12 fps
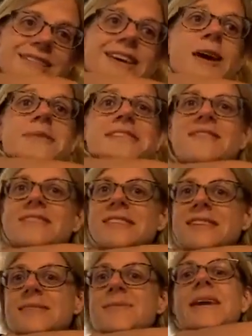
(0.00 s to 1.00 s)
nobody's ever
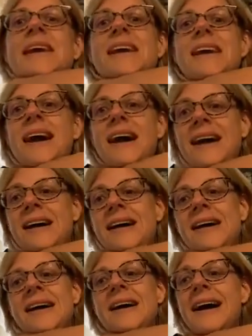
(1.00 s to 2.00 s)
said to me,
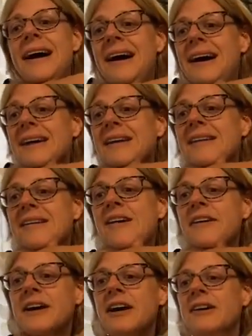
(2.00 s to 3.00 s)

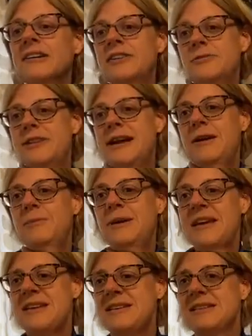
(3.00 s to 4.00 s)
Helen, I can't live
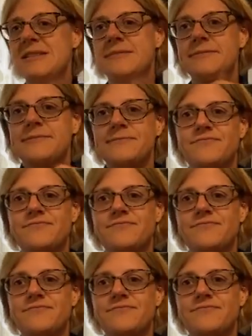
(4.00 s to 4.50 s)
without peas.